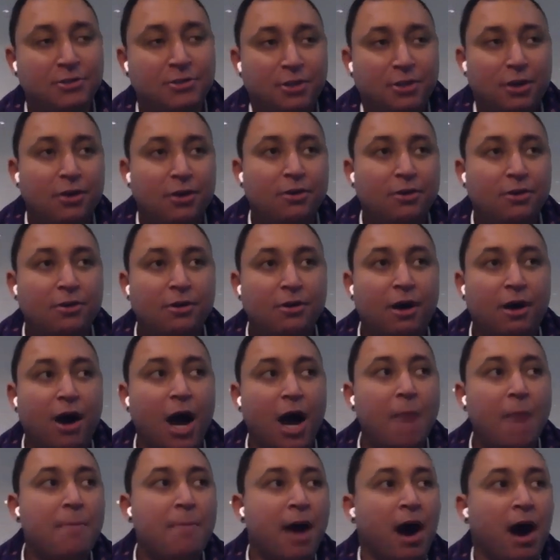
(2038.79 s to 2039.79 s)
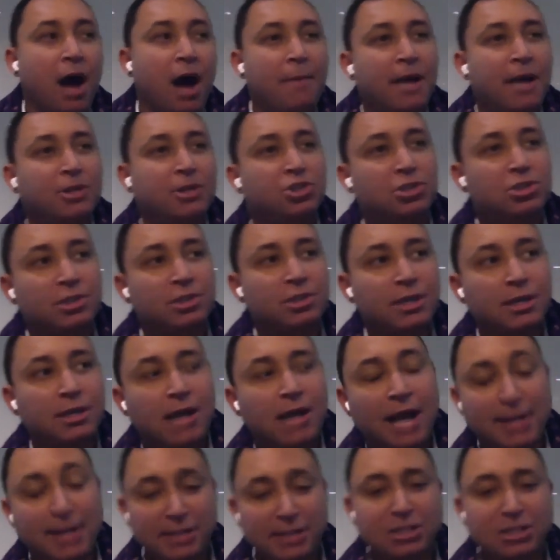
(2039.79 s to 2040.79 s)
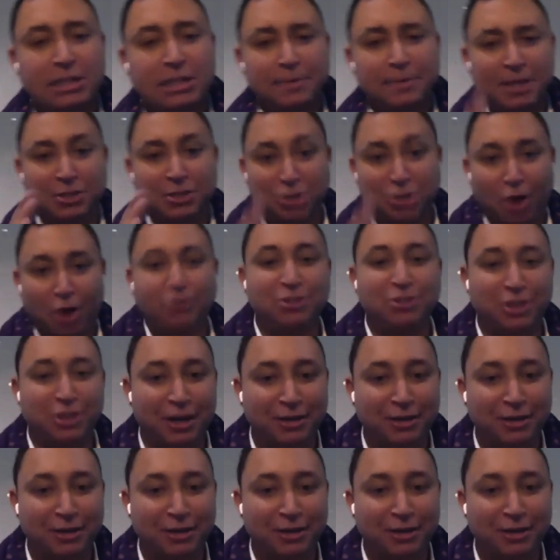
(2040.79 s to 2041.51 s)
get so that. I'm I'm actually, unless you're going to be a doctor